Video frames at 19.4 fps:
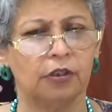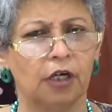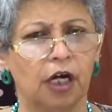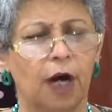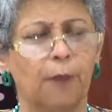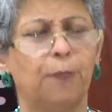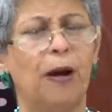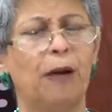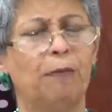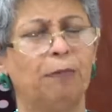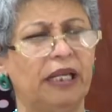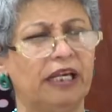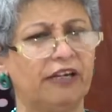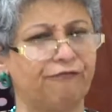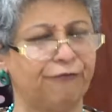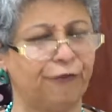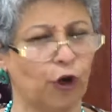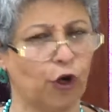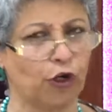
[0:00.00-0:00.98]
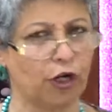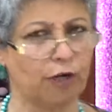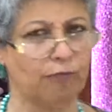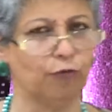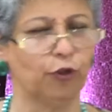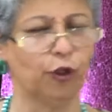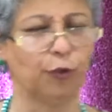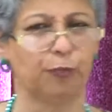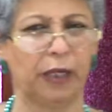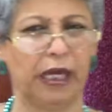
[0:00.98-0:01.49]
A public forum
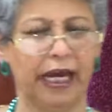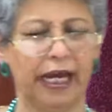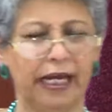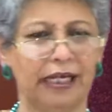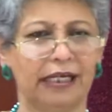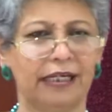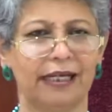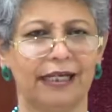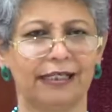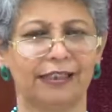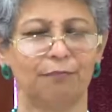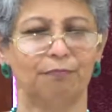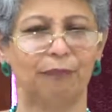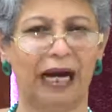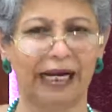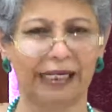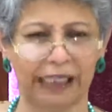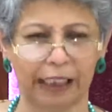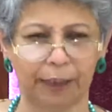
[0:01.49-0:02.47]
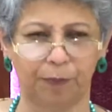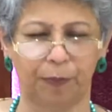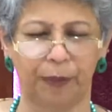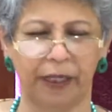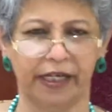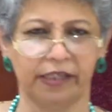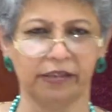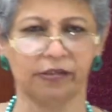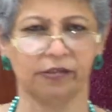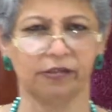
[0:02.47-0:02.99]
would be held at the
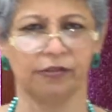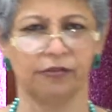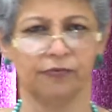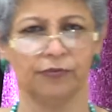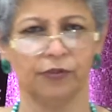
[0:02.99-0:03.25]
marketplace.